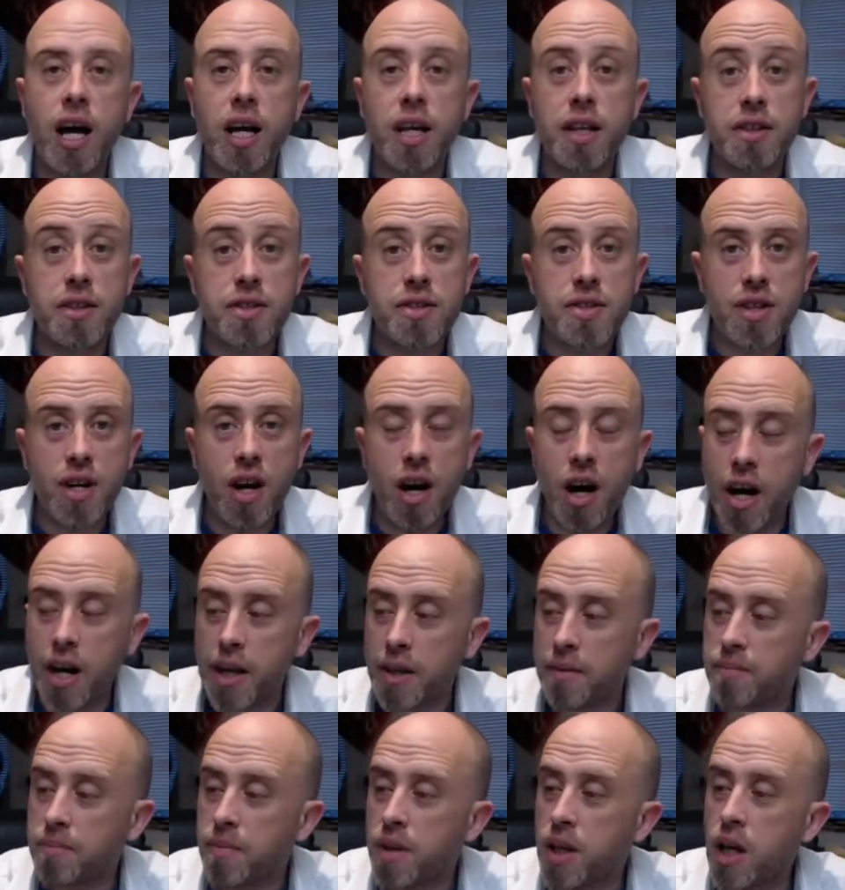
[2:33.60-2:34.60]
in the
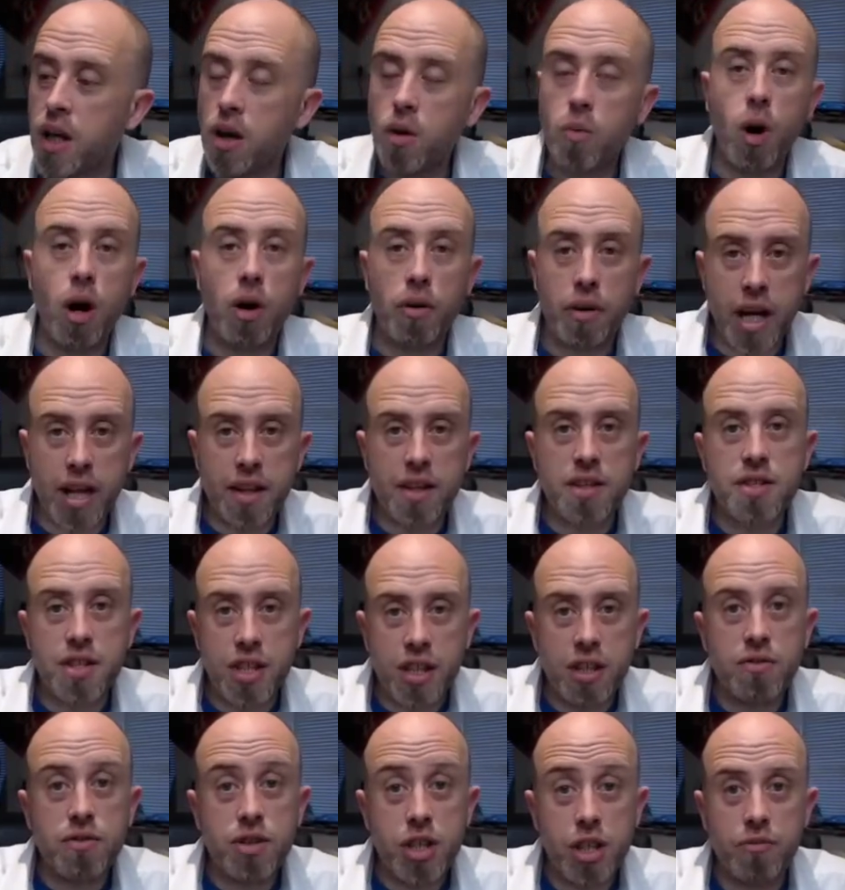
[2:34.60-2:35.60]
sky. Well, get the
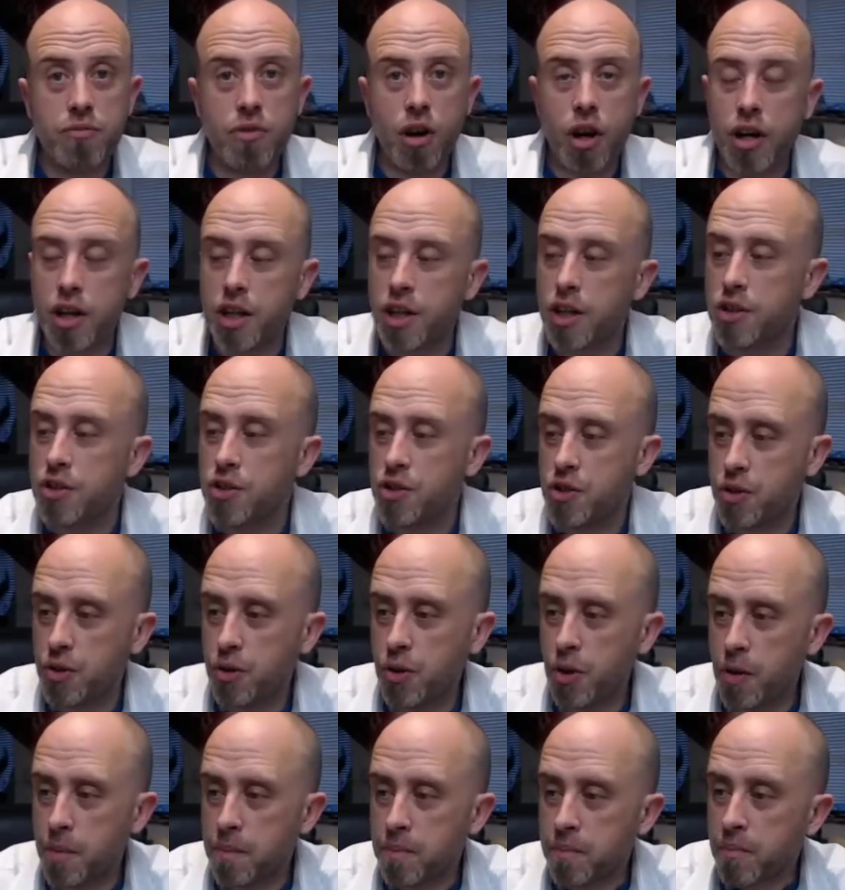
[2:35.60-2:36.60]
CFG right, in
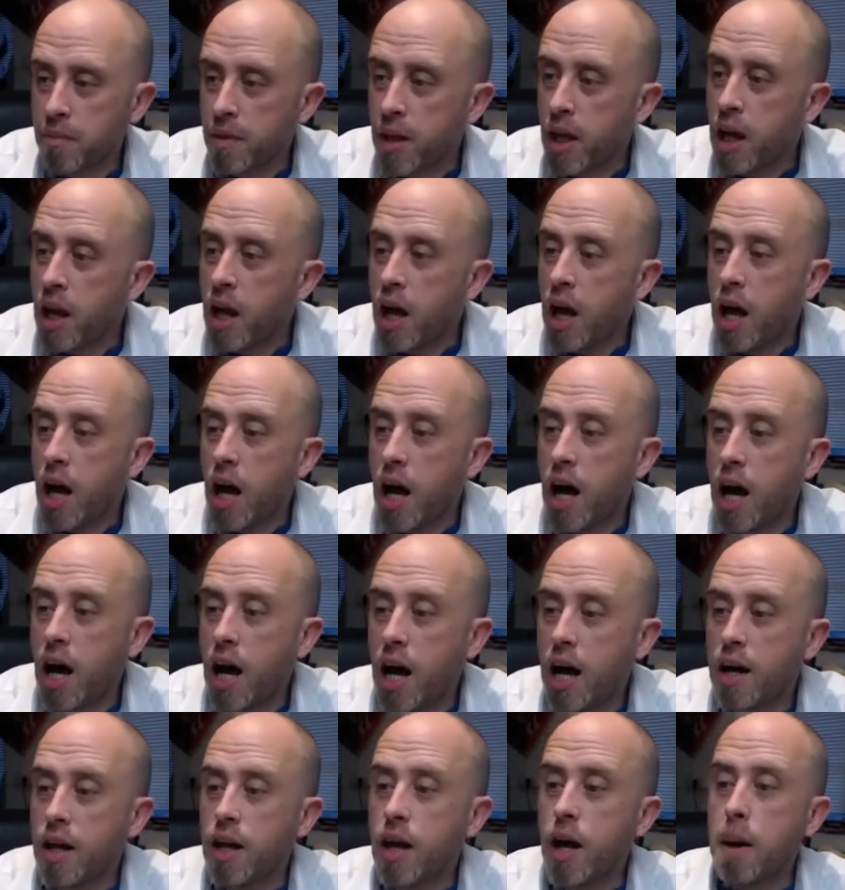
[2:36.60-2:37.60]
short.
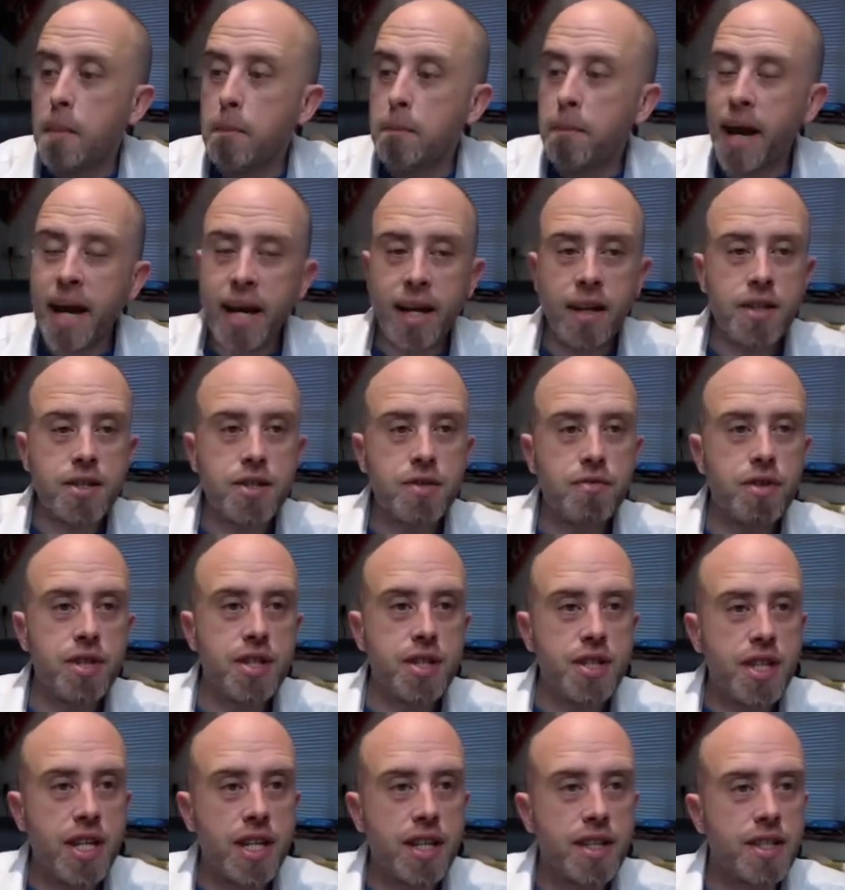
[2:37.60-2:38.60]
Penis
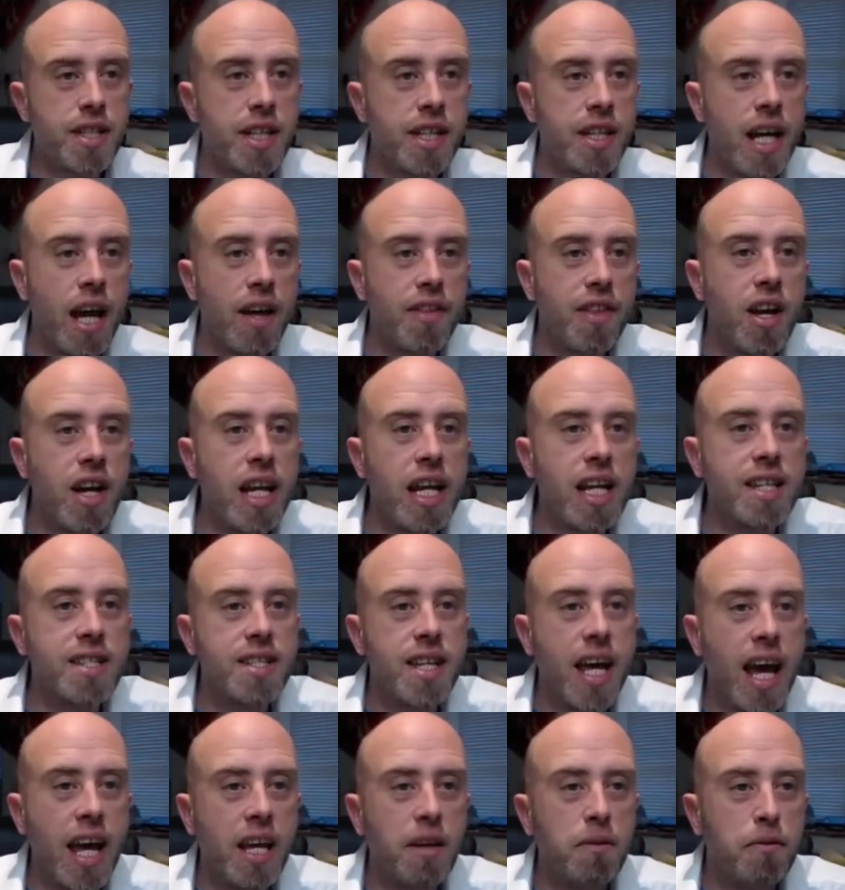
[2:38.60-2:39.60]
360. Now, there
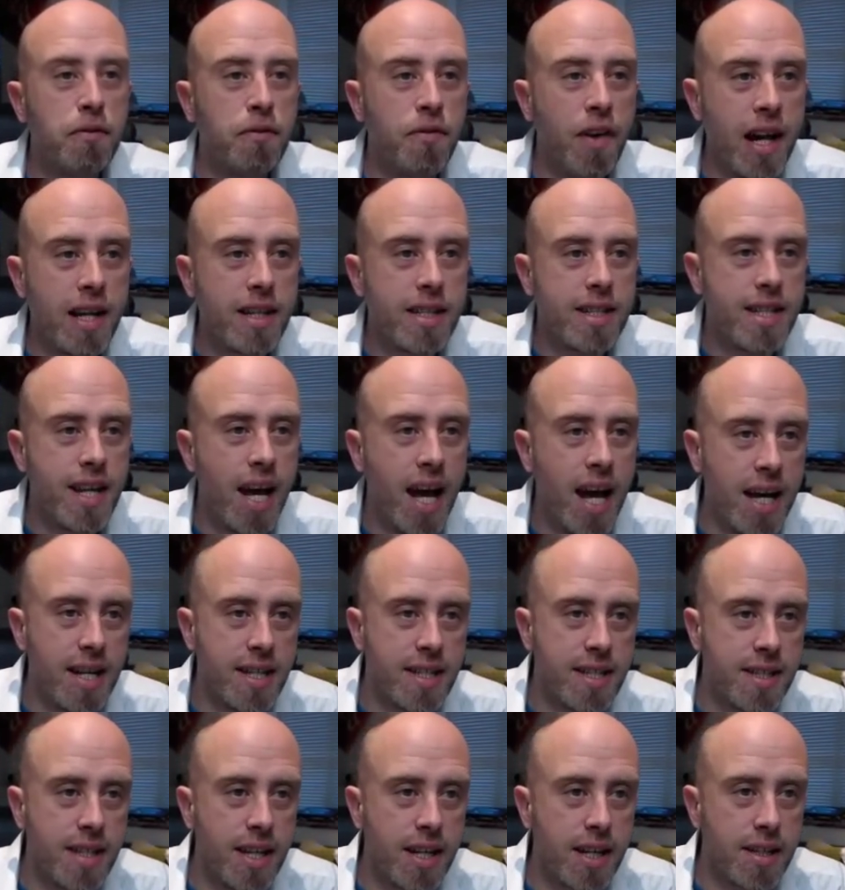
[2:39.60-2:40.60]
is a
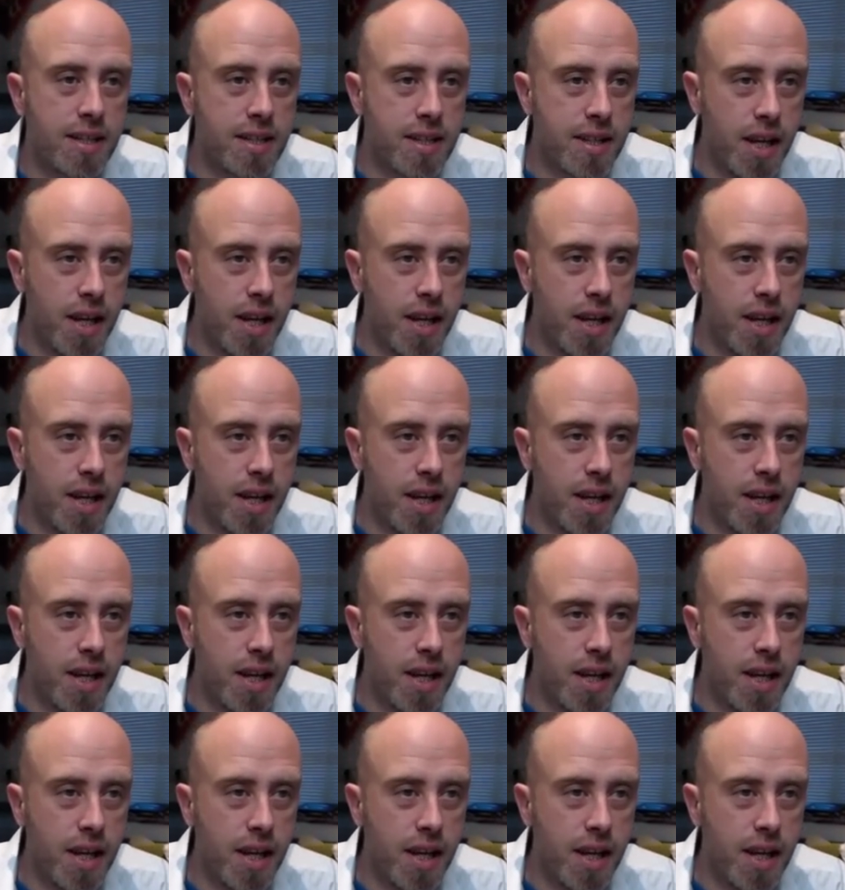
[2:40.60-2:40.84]
fantastic